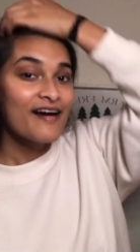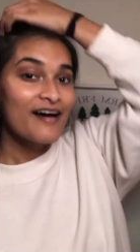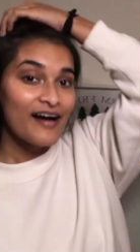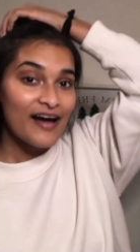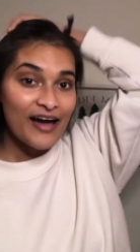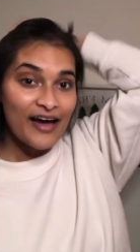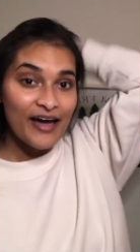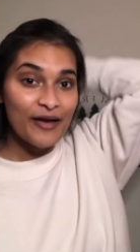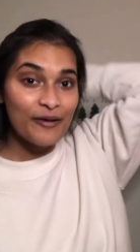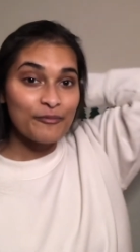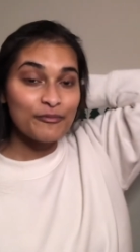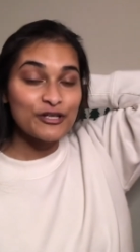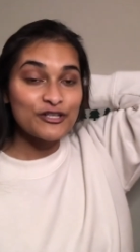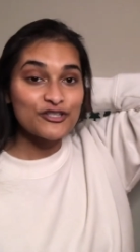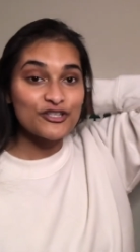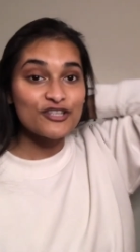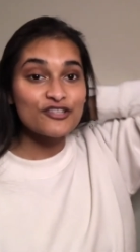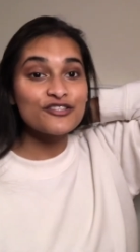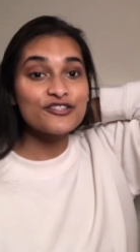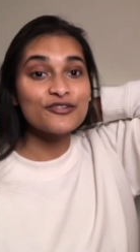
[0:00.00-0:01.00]
I'm
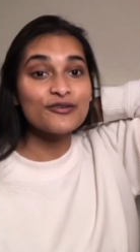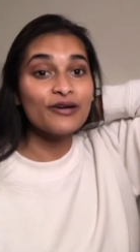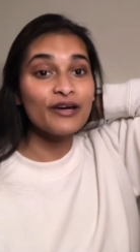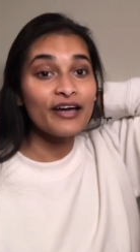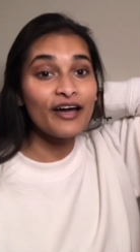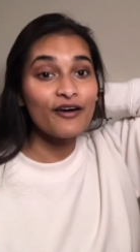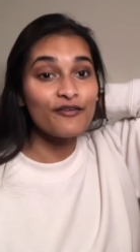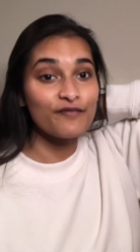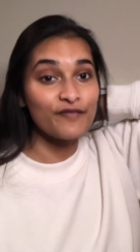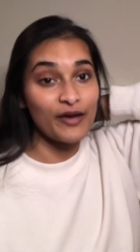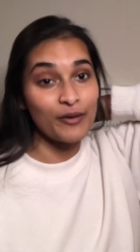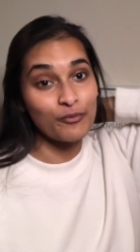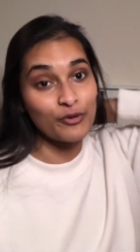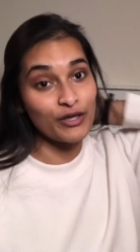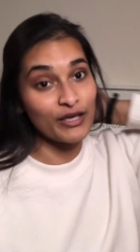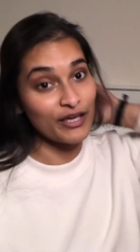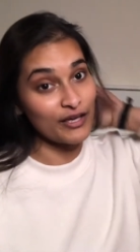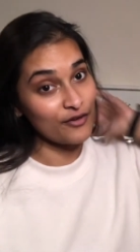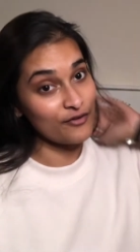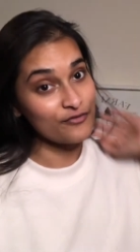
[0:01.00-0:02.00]
just doing a family
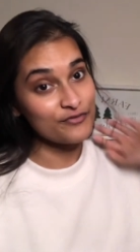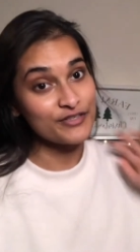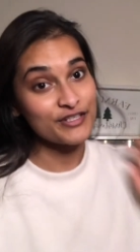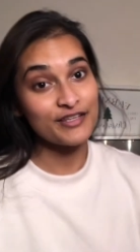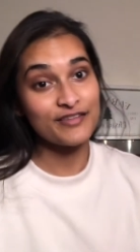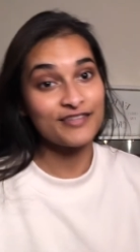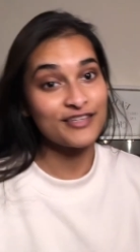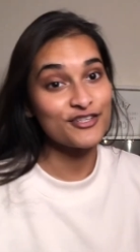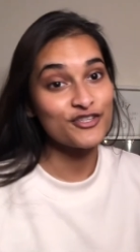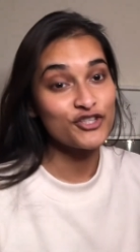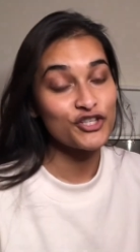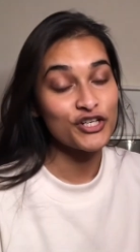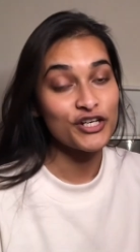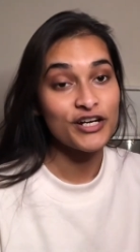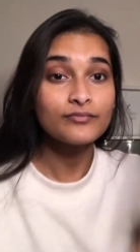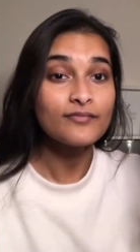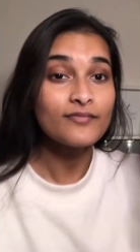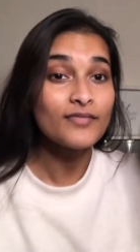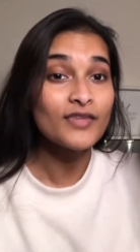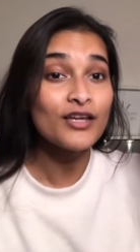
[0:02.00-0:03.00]
gift this
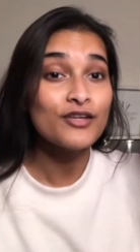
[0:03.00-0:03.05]
year.